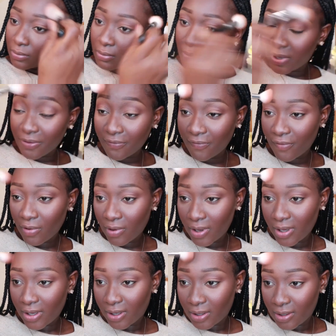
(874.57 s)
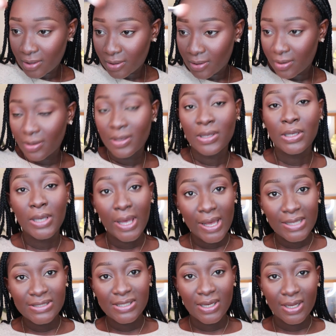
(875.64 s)
My forehead,
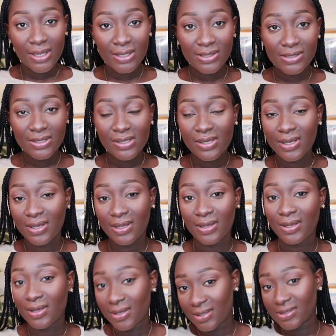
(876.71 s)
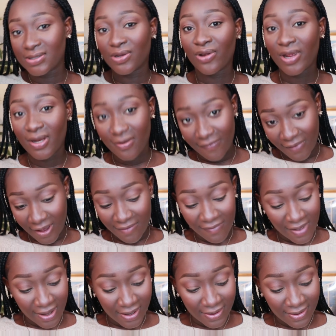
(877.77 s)
as it is, is already 5
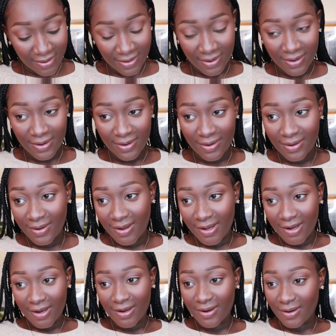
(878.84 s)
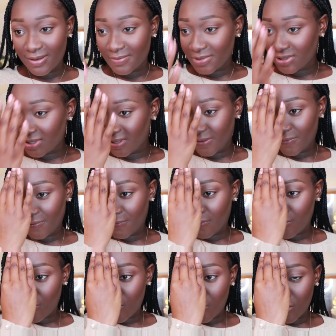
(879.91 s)
head. Let me see,
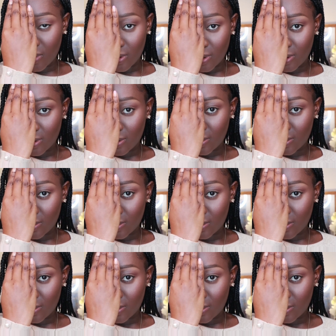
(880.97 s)
4,